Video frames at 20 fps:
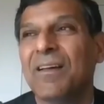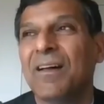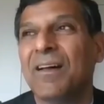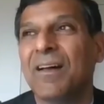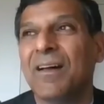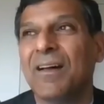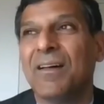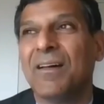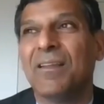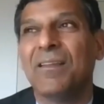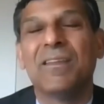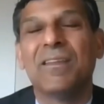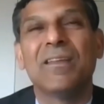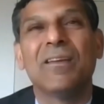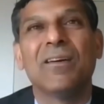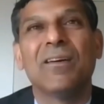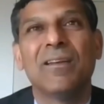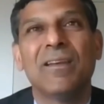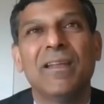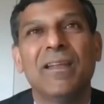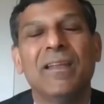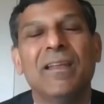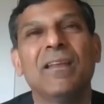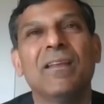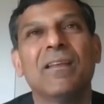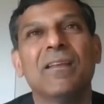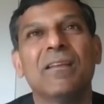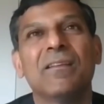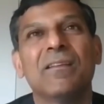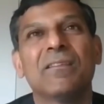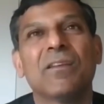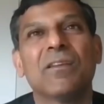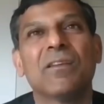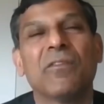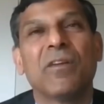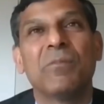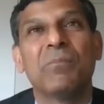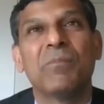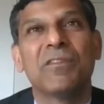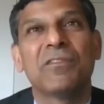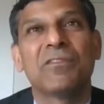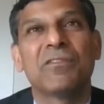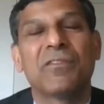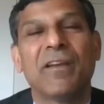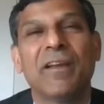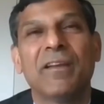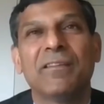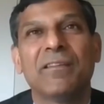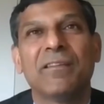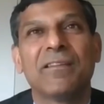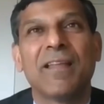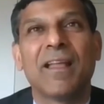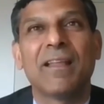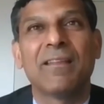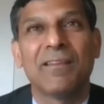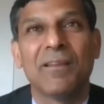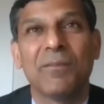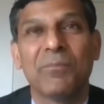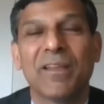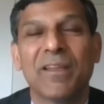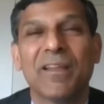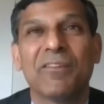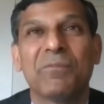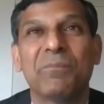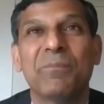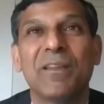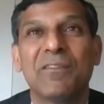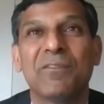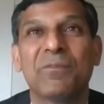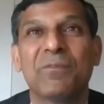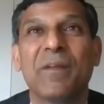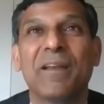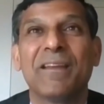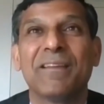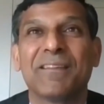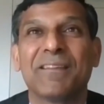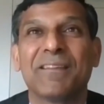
the early sort of administrations. That's something I've been spending